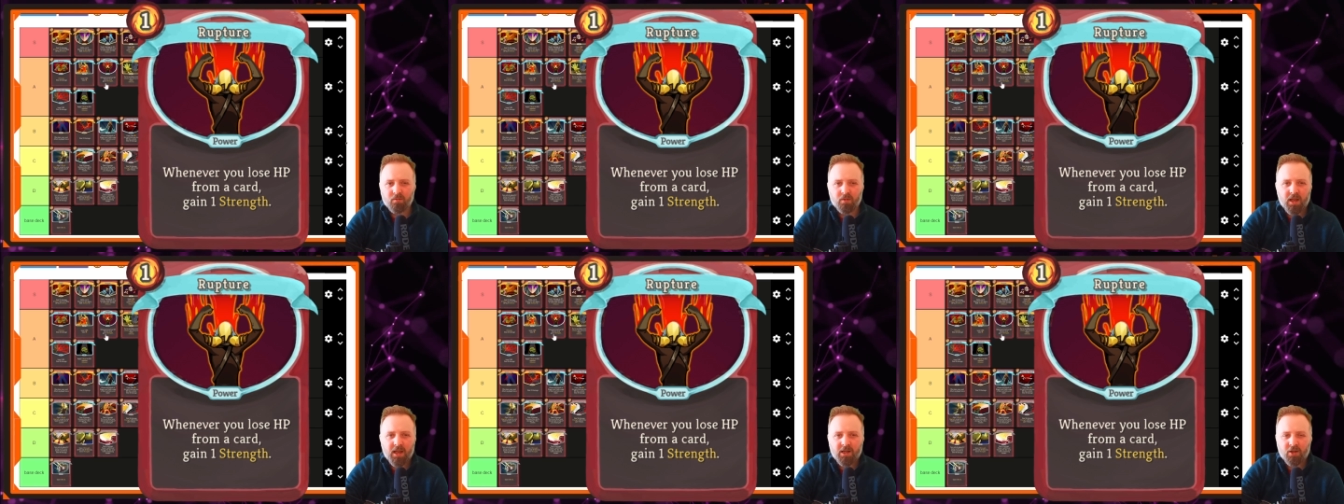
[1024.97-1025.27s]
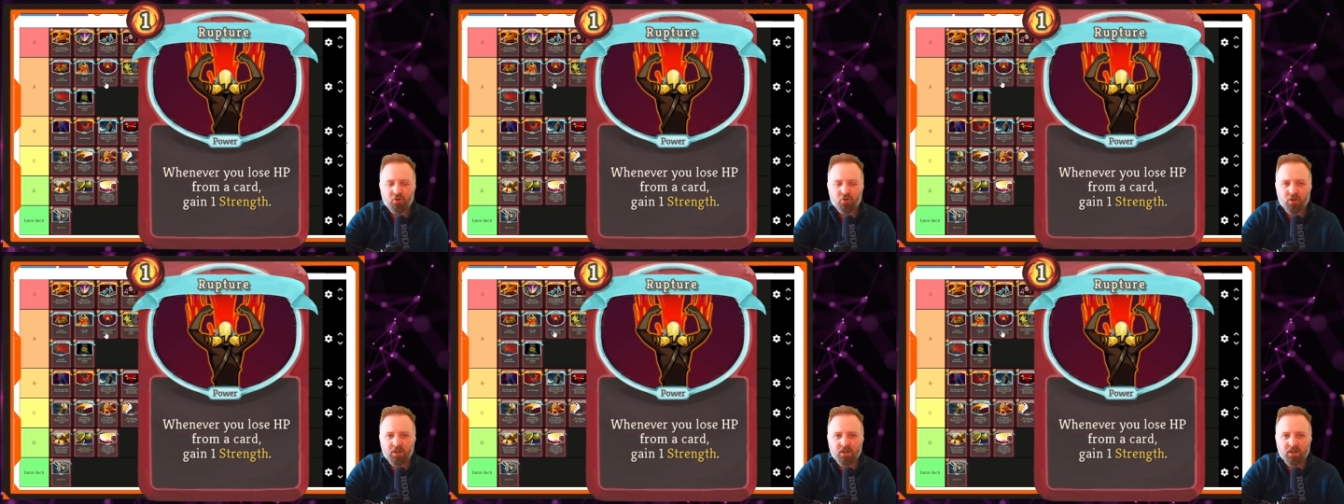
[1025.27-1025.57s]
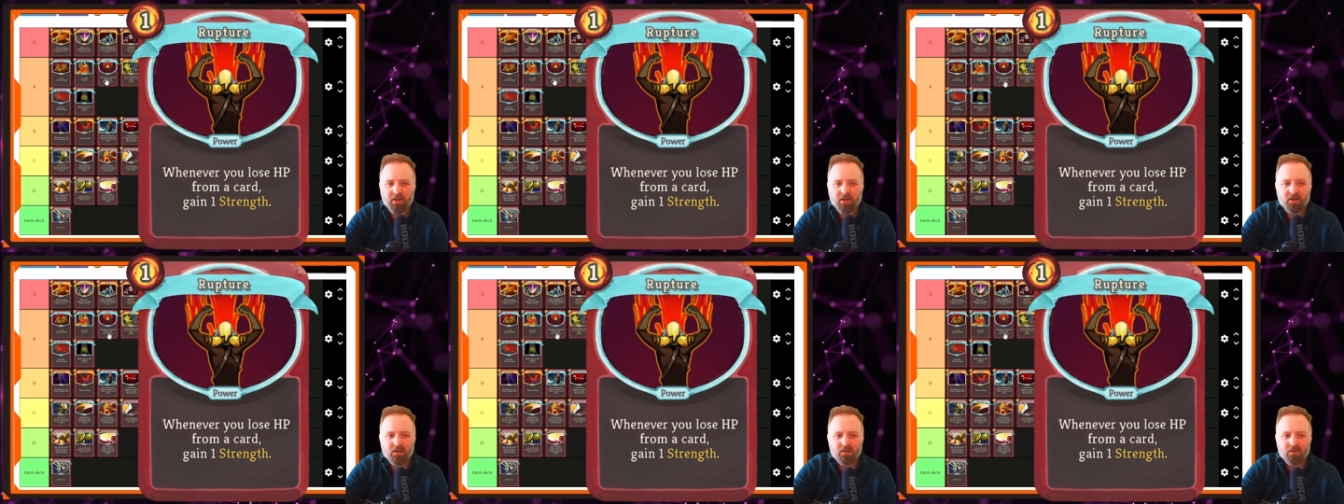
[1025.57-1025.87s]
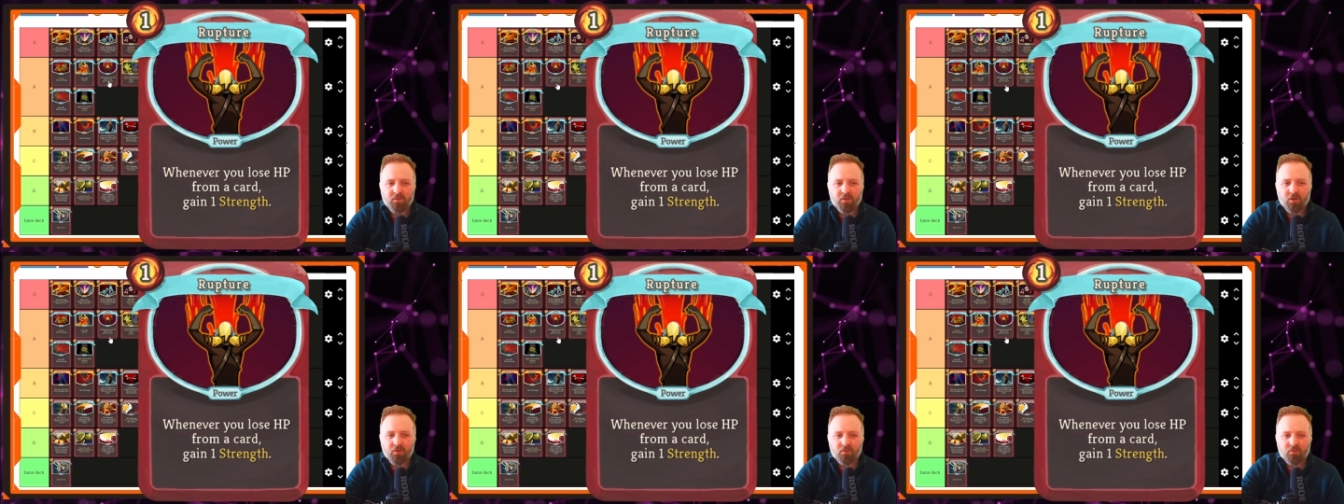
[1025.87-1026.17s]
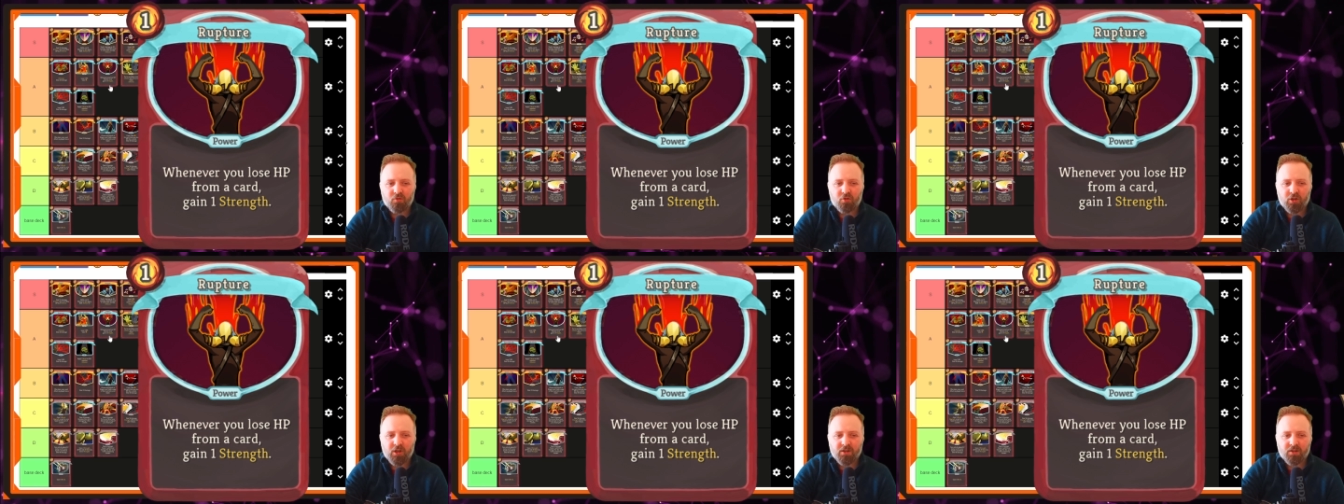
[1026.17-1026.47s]
energy and you've got
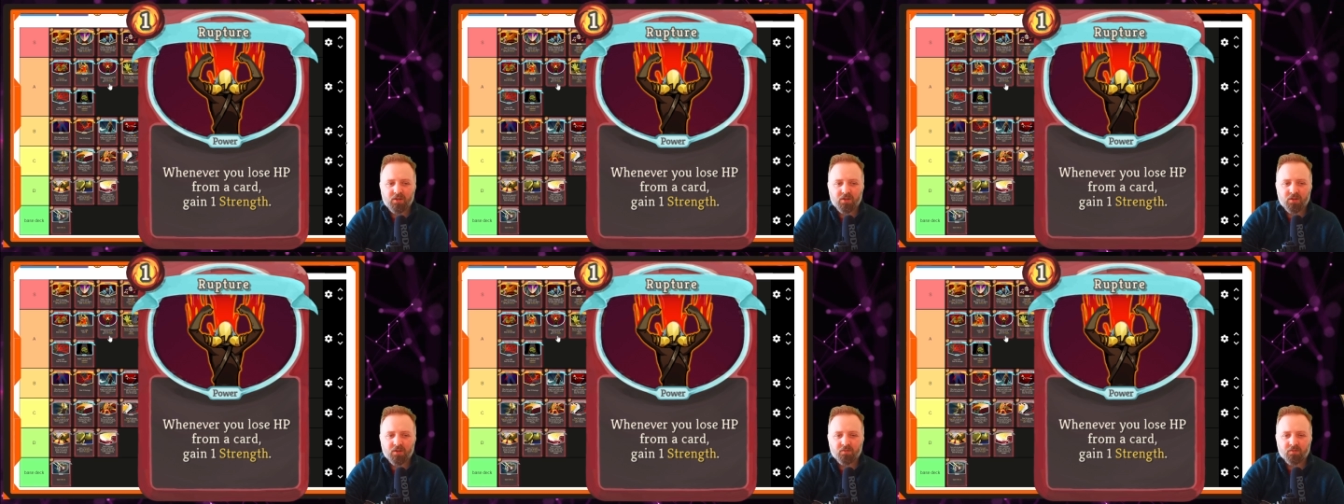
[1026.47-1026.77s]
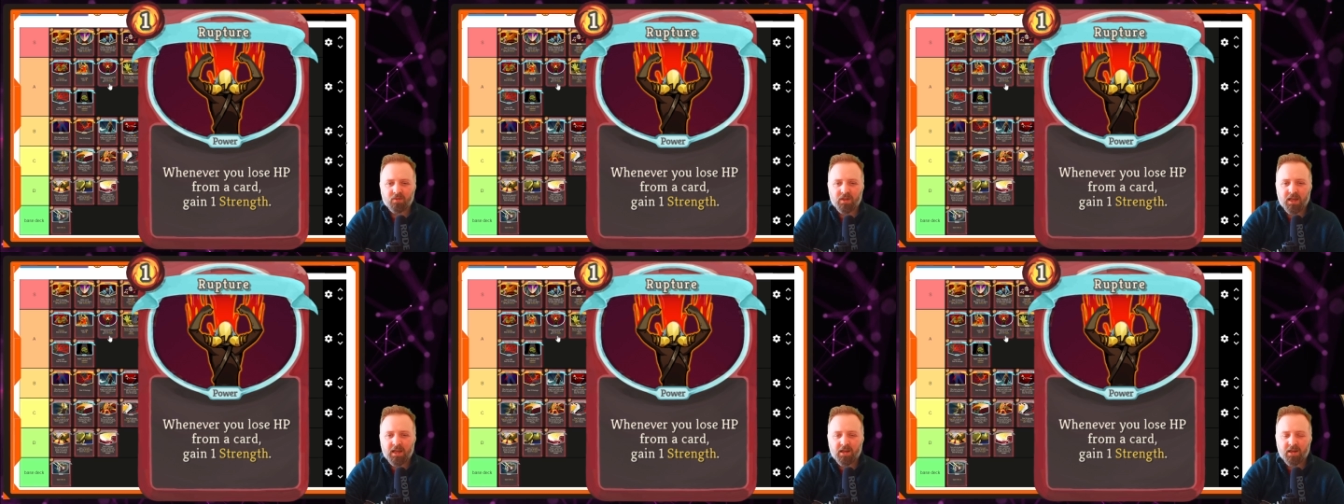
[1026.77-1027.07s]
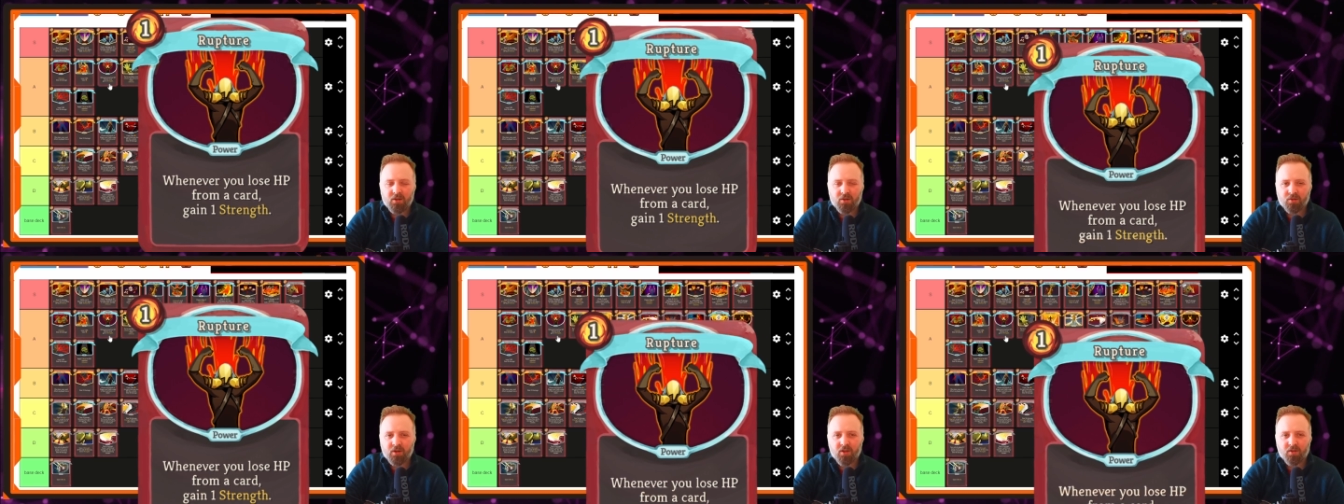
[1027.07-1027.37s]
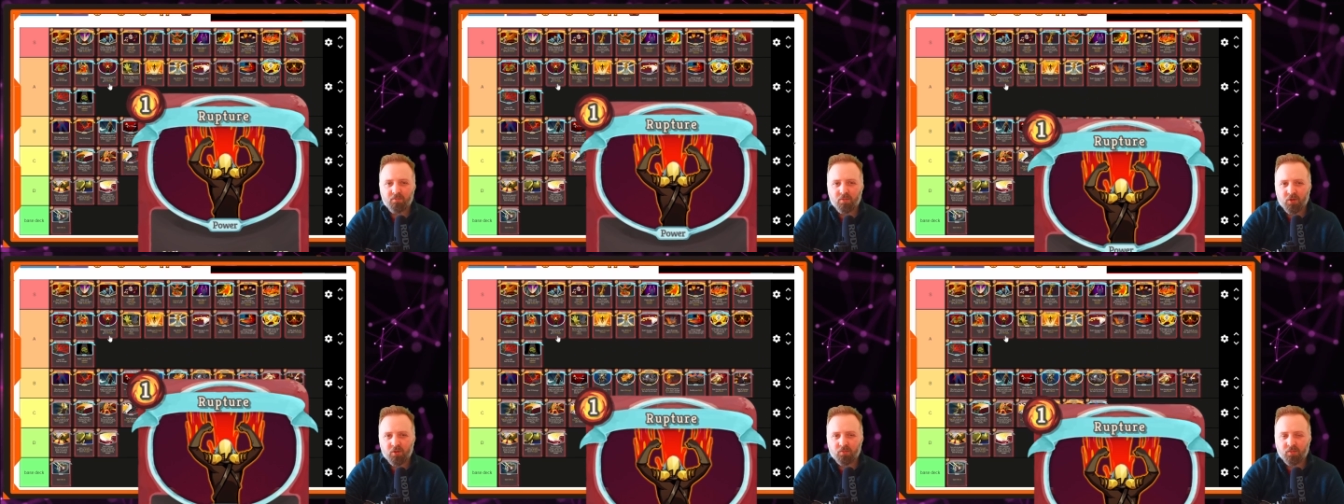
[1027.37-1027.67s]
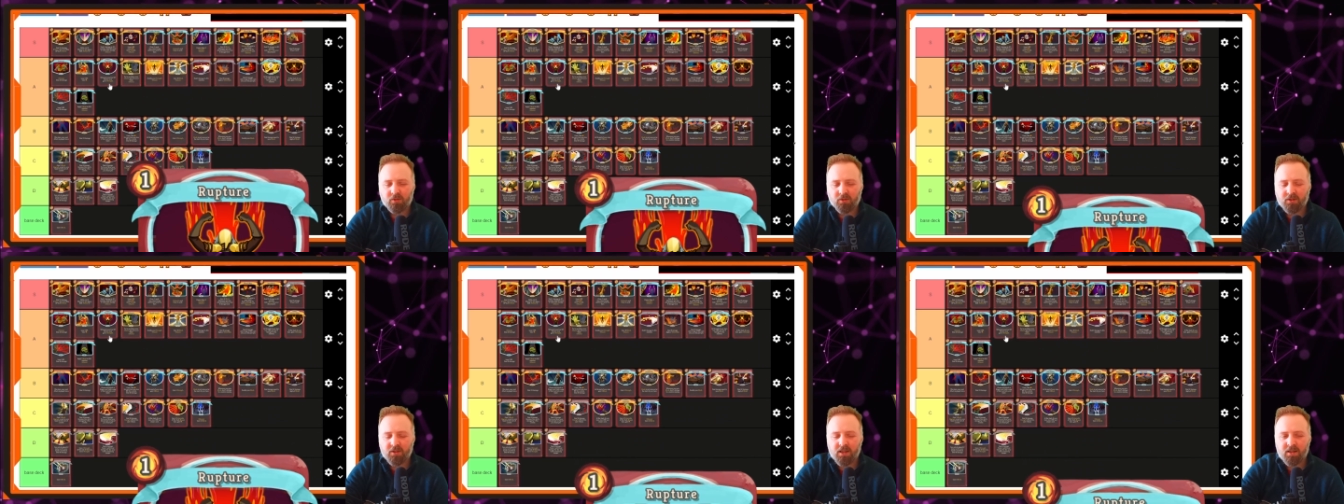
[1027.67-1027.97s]
chances of gaining strength
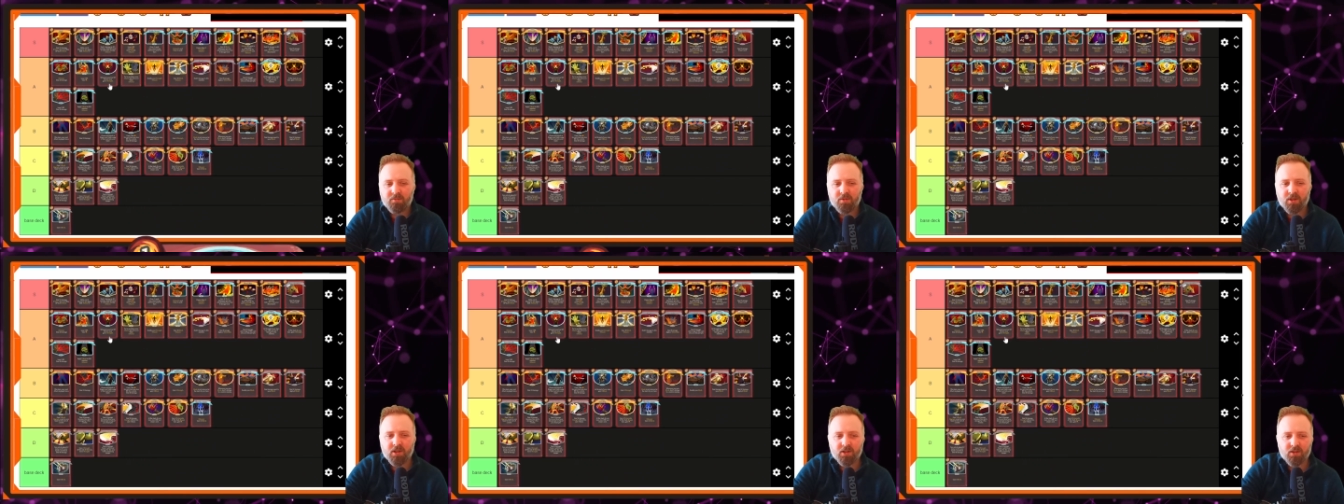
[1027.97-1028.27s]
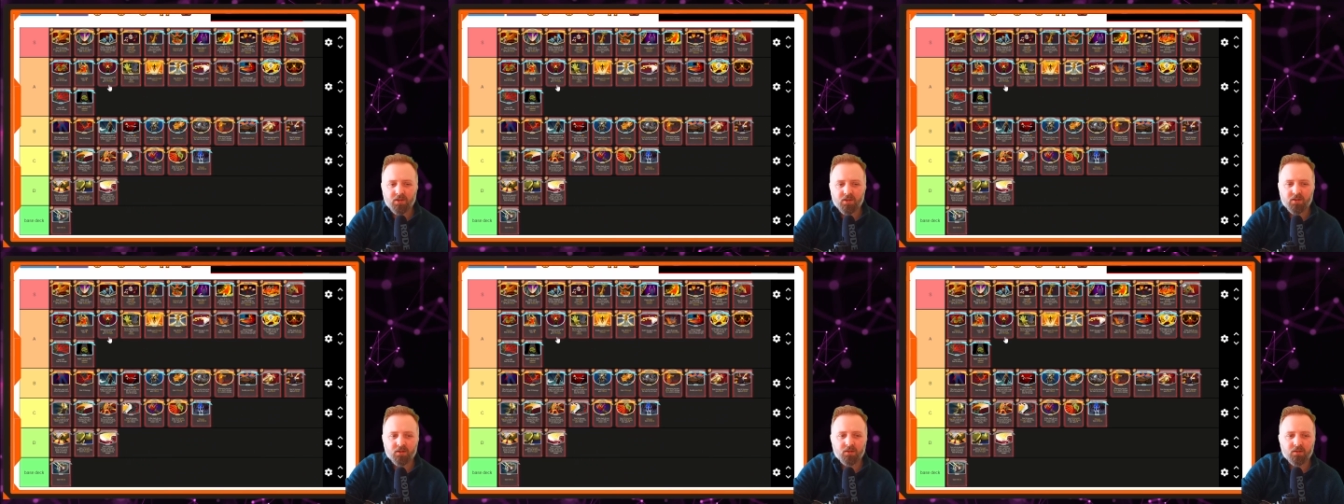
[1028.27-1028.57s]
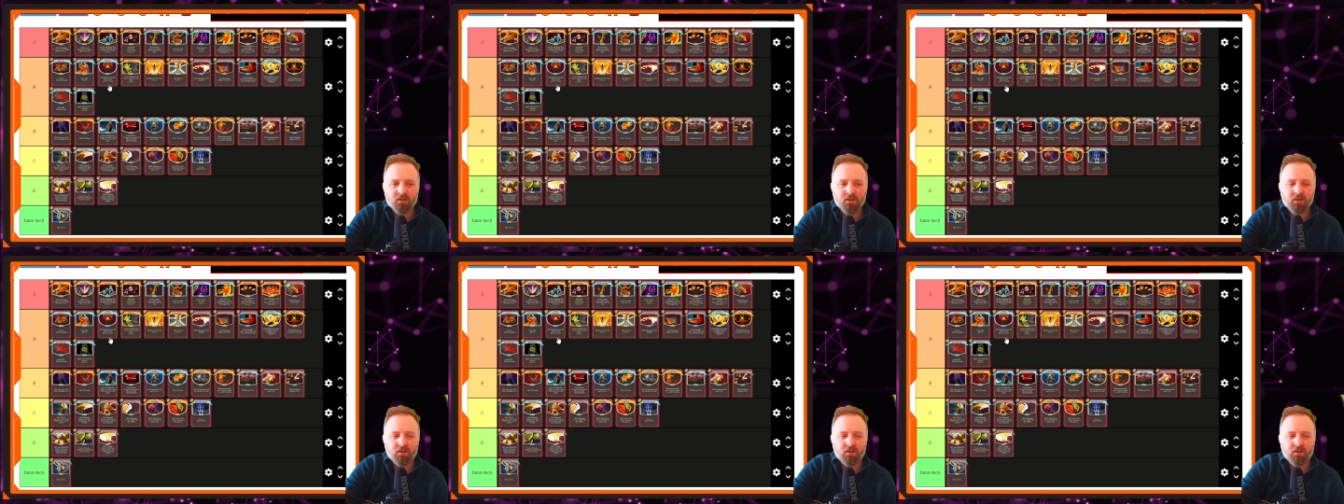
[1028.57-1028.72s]
multiple times in a turn.